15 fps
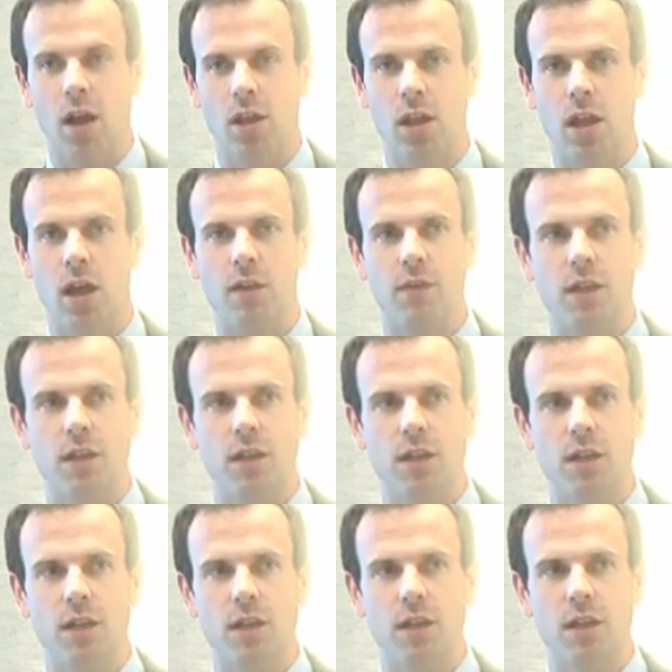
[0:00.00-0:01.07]
a lot of it has been
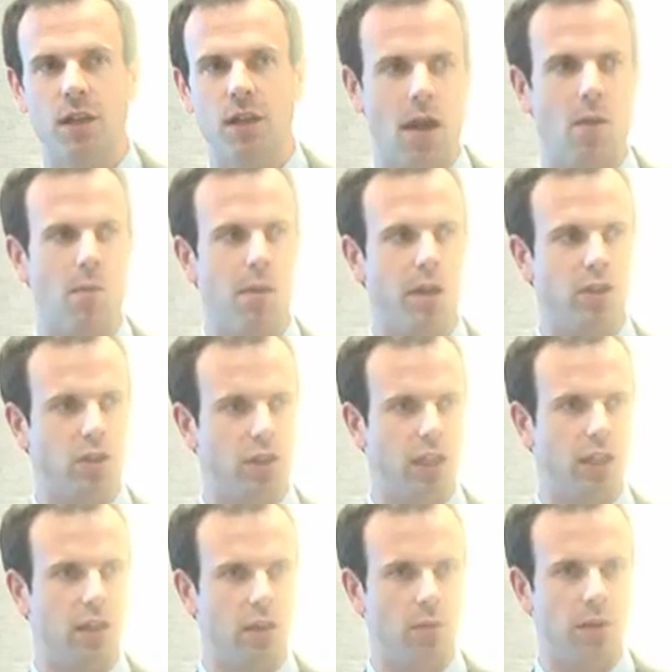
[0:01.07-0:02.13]
about how much
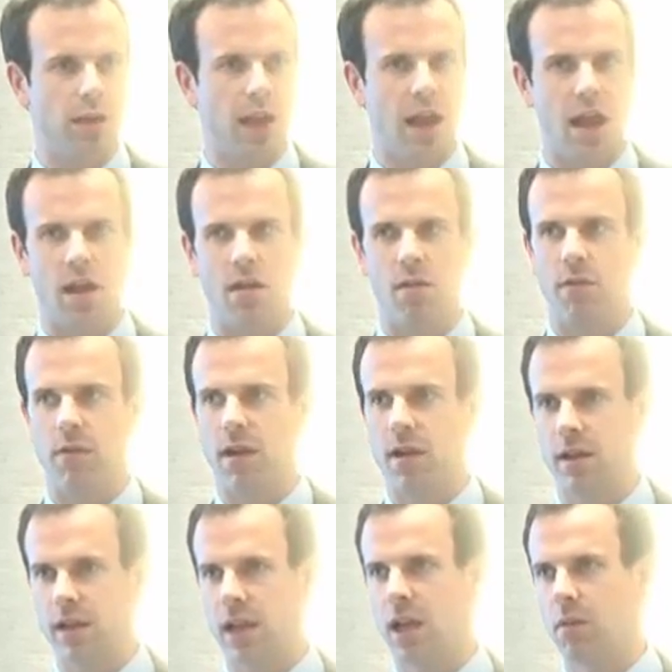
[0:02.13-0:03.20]
data do we have?
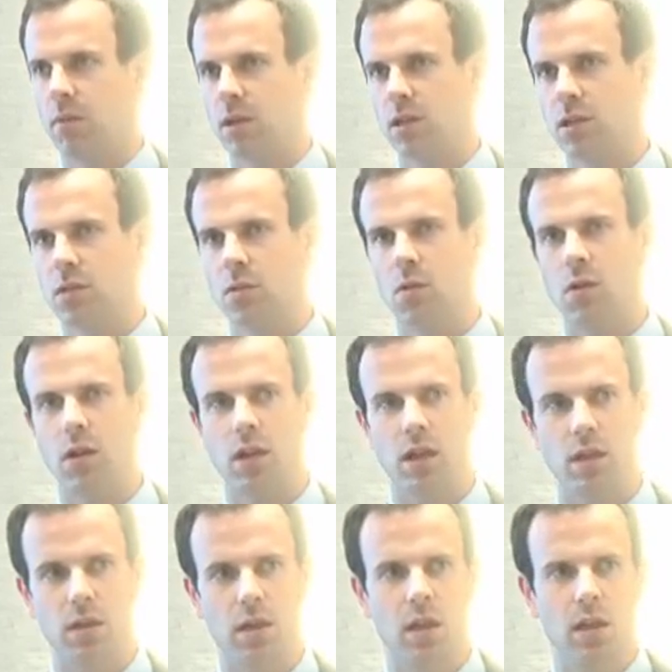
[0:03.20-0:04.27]
Can we store
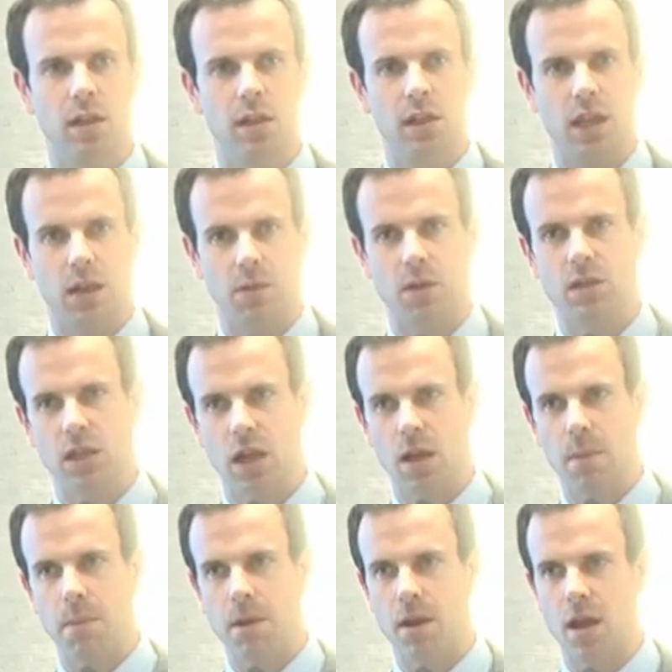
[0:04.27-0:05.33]
it? Can we set
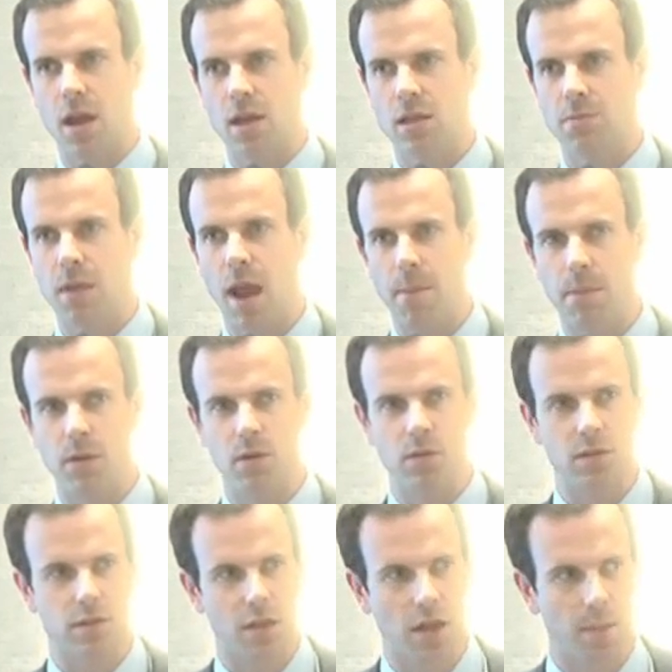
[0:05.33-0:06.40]
up a nice MapReduce
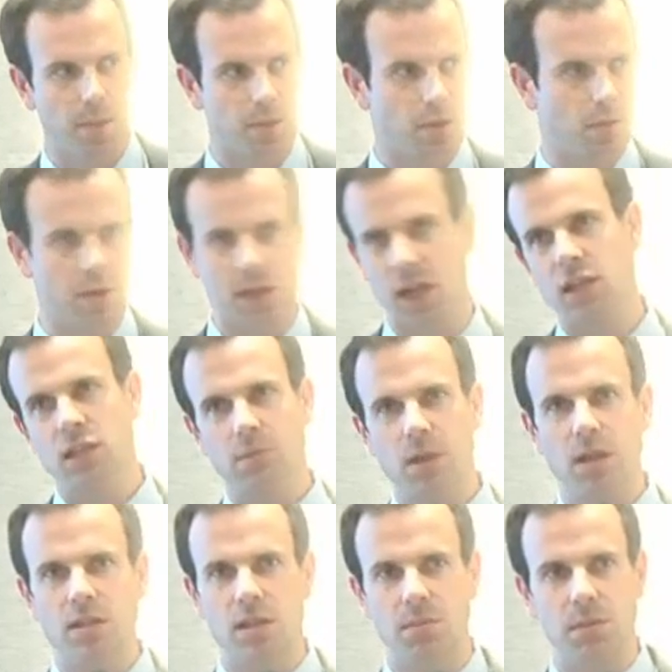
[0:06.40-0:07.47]
setup so that we can
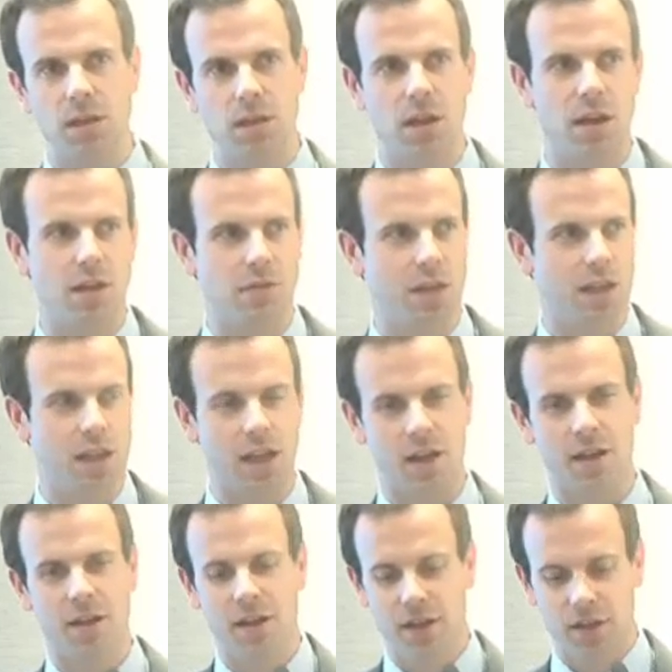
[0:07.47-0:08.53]
estimate something on it, right? Like
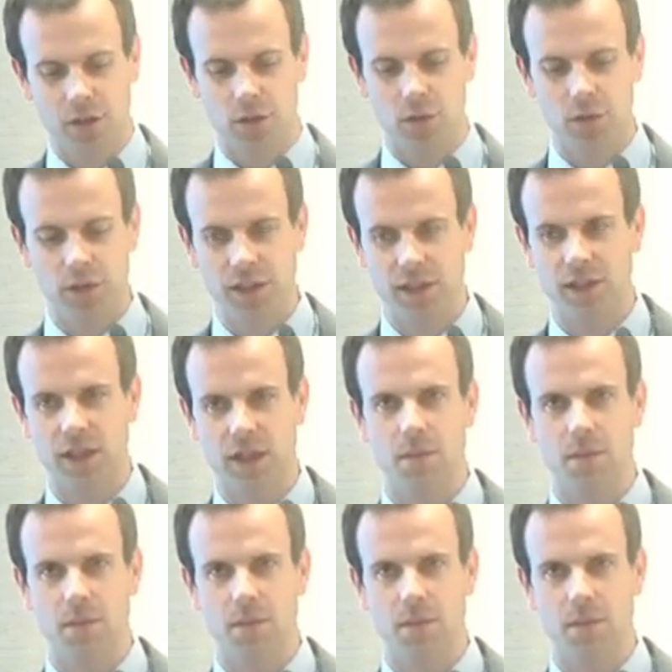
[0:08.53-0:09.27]
Google needs to